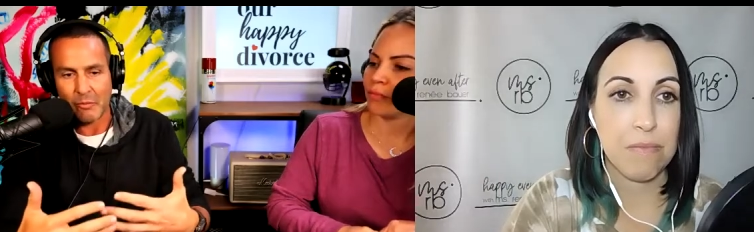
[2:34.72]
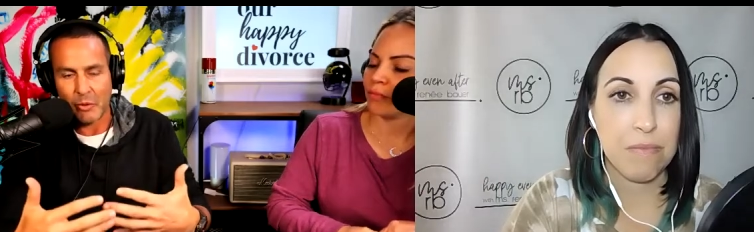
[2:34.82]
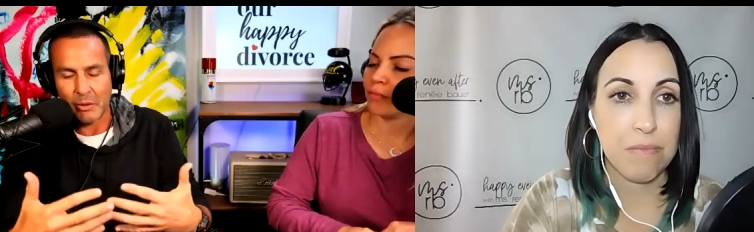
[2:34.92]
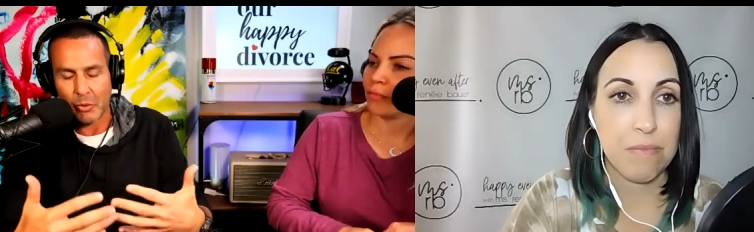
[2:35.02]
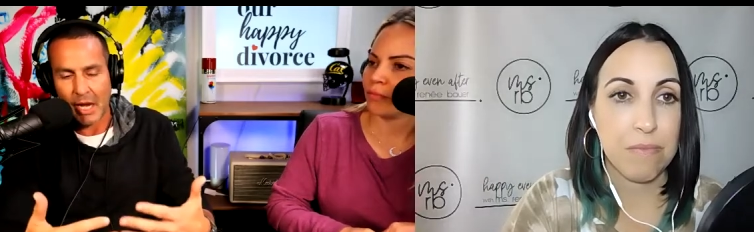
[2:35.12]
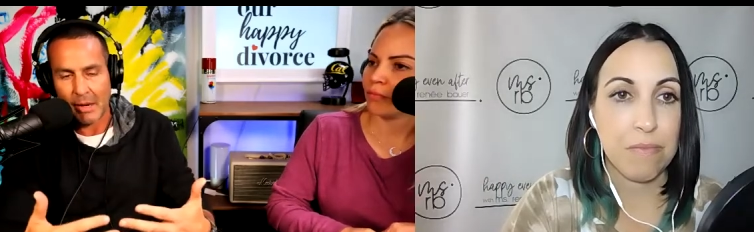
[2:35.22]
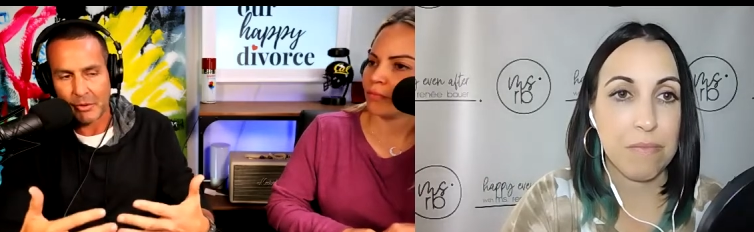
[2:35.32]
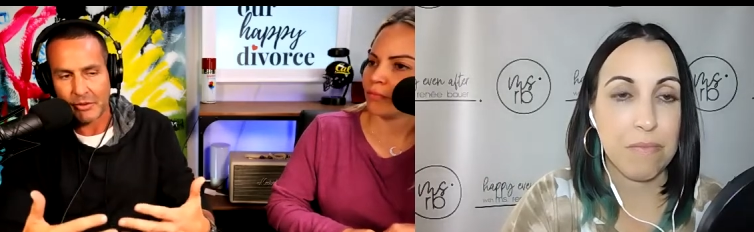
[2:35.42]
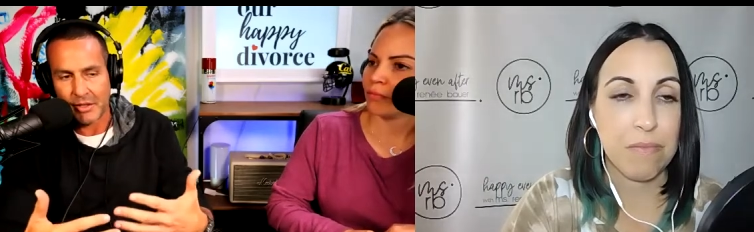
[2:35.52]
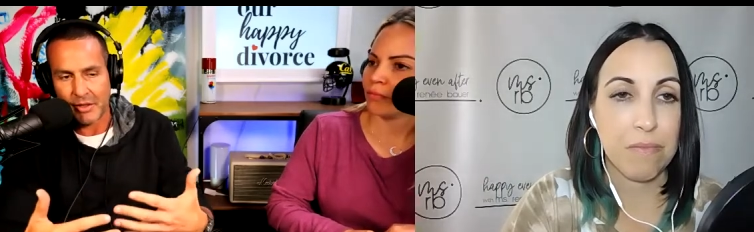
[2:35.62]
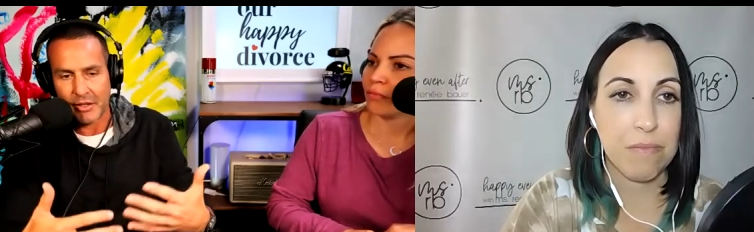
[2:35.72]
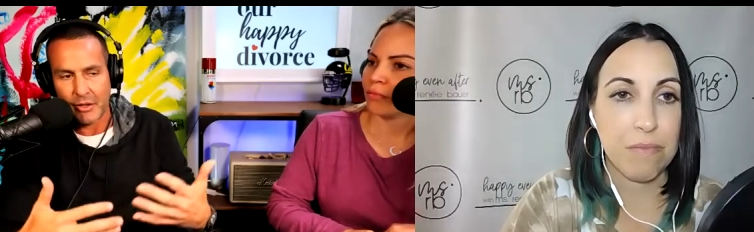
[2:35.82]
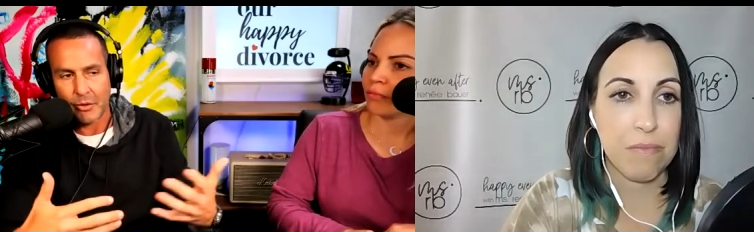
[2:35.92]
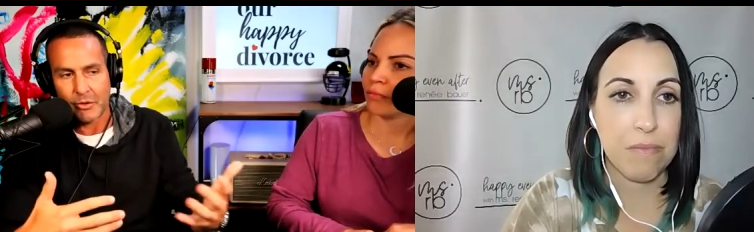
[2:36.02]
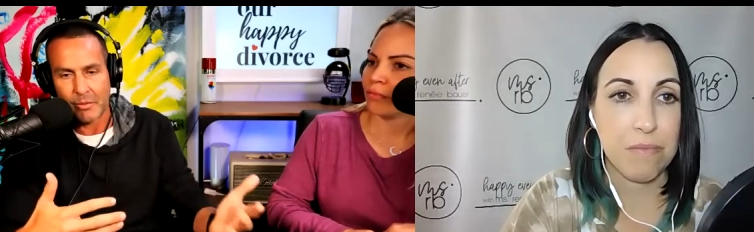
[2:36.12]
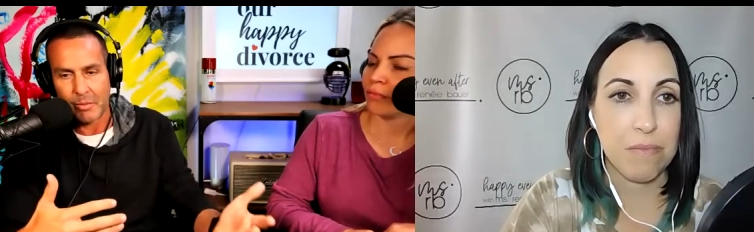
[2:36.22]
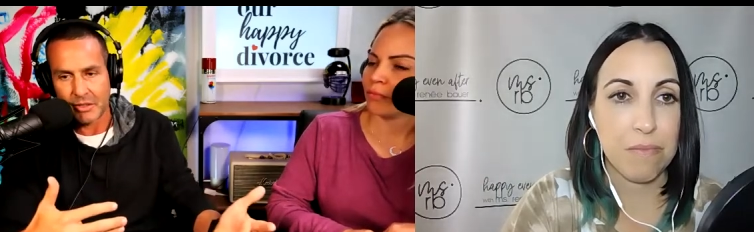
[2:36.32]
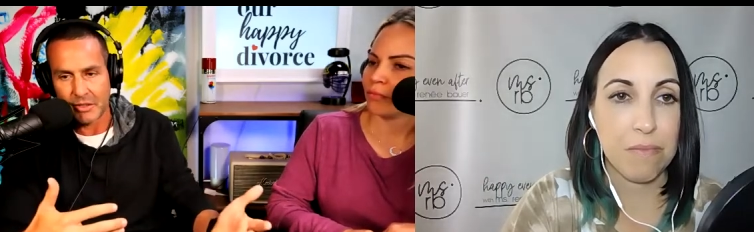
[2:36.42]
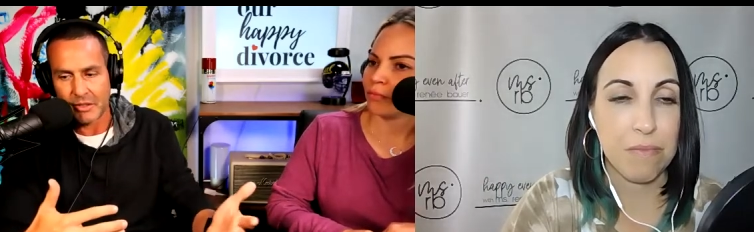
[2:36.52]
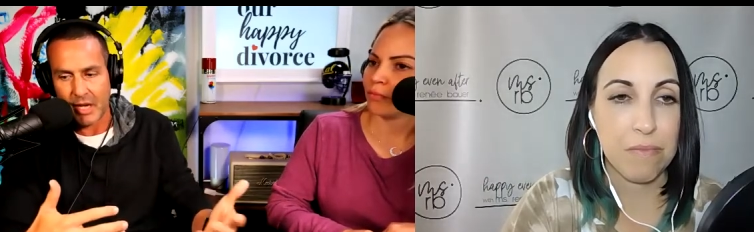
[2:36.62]
Speaker 1: were able to then go to the business
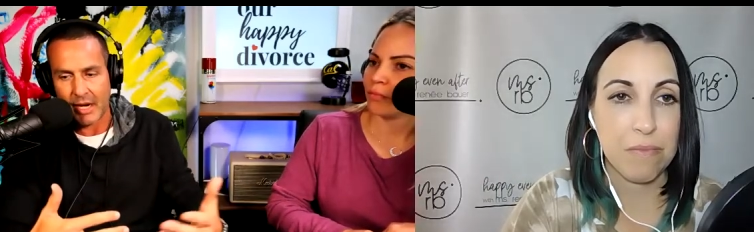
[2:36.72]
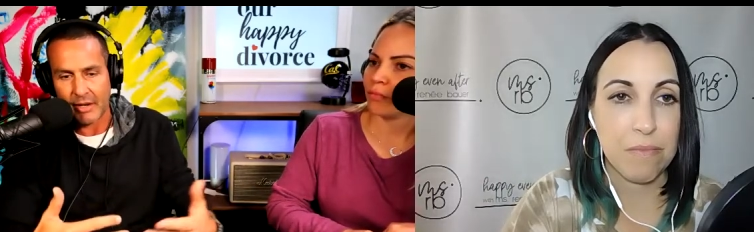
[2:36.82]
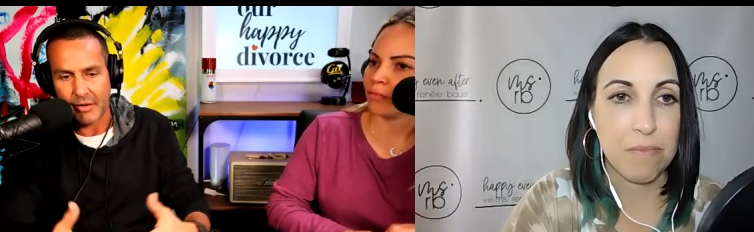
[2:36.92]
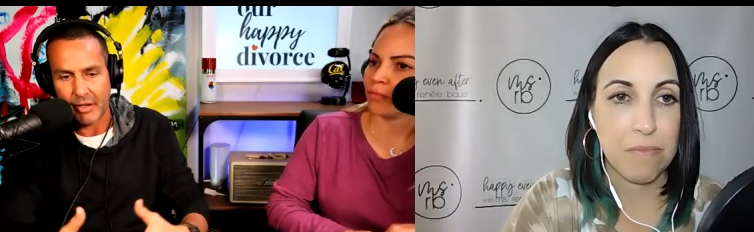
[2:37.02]
side of it